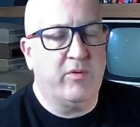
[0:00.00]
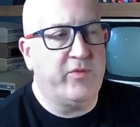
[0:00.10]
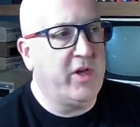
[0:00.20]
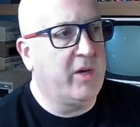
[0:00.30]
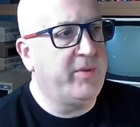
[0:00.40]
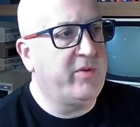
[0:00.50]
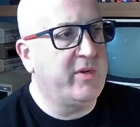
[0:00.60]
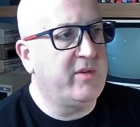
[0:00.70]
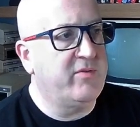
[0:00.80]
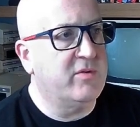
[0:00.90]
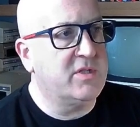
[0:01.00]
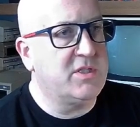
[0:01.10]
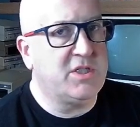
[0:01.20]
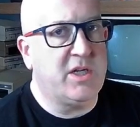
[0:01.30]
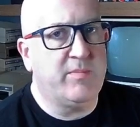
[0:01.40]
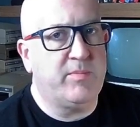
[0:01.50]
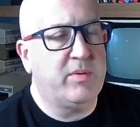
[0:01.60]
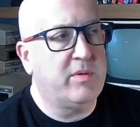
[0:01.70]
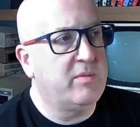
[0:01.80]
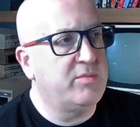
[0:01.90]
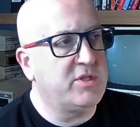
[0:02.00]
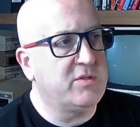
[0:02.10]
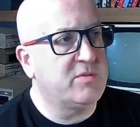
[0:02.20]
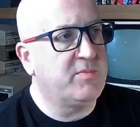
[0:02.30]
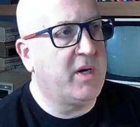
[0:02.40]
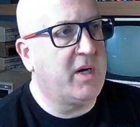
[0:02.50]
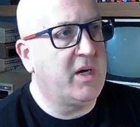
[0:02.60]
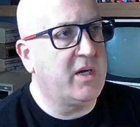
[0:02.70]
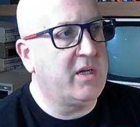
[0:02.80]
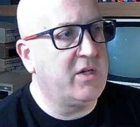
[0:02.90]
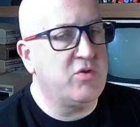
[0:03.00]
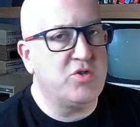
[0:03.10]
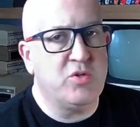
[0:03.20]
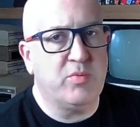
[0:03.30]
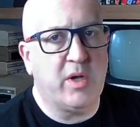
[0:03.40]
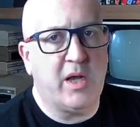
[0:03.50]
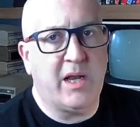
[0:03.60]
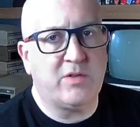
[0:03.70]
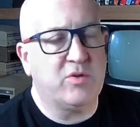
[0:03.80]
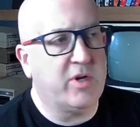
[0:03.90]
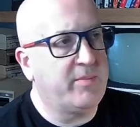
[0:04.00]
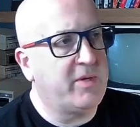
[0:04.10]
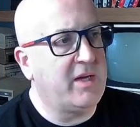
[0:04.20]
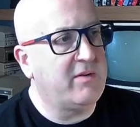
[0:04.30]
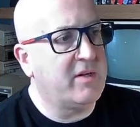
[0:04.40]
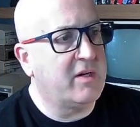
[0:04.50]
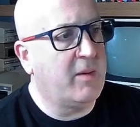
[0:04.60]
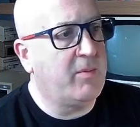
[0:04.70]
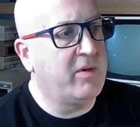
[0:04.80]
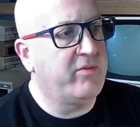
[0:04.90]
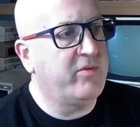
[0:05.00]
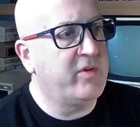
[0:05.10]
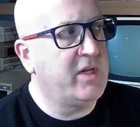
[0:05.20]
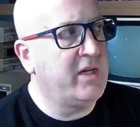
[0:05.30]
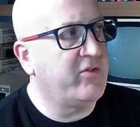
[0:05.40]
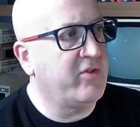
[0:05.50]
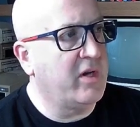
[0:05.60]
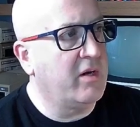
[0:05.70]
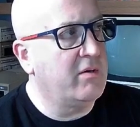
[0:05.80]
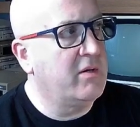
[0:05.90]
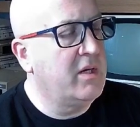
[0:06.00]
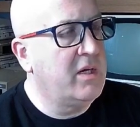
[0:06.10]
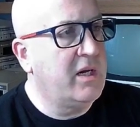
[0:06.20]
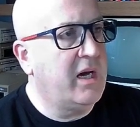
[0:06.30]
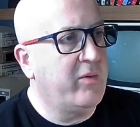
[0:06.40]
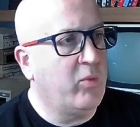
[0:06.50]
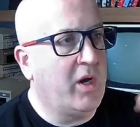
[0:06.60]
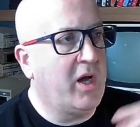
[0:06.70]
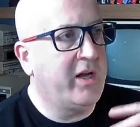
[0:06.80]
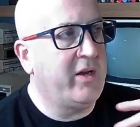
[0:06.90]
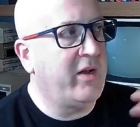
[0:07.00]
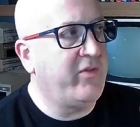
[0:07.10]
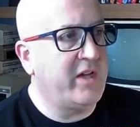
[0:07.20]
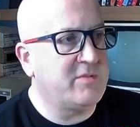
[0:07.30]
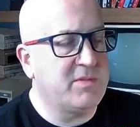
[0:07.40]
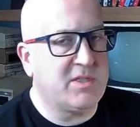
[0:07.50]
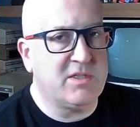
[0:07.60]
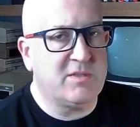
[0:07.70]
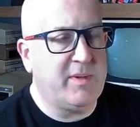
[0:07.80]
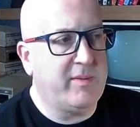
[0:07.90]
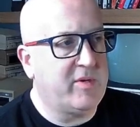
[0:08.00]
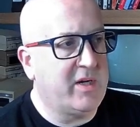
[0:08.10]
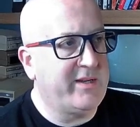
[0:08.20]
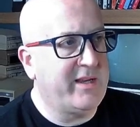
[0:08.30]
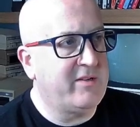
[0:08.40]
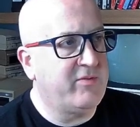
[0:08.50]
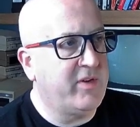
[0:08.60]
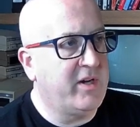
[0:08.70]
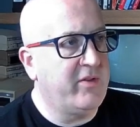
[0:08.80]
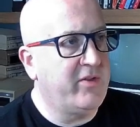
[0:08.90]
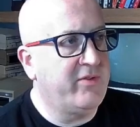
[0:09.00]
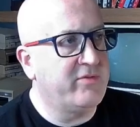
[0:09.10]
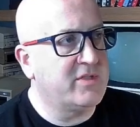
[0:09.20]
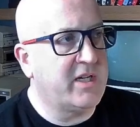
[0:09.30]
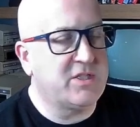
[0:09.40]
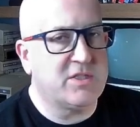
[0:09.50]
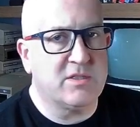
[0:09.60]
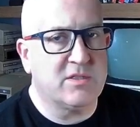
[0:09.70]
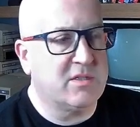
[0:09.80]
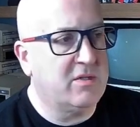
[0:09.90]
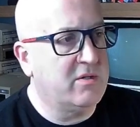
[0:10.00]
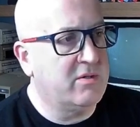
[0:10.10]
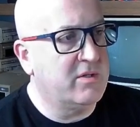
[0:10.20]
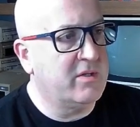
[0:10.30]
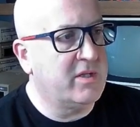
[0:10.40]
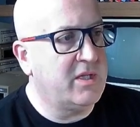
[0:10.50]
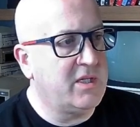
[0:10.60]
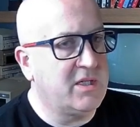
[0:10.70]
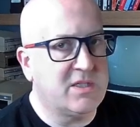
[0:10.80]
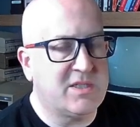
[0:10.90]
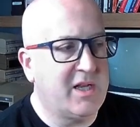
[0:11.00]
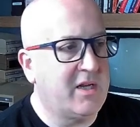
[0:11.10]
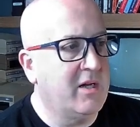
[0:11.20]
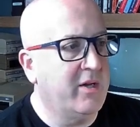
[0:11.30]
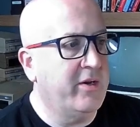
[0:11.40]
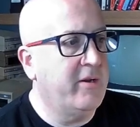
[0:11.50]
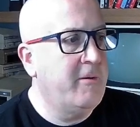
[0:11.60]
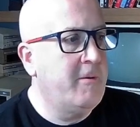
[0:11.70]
of the RP2040 chip produced by YouTuber Electron Update a couple of years ago. And while I don't have the expertise to be able to identify the different sections on the silicon,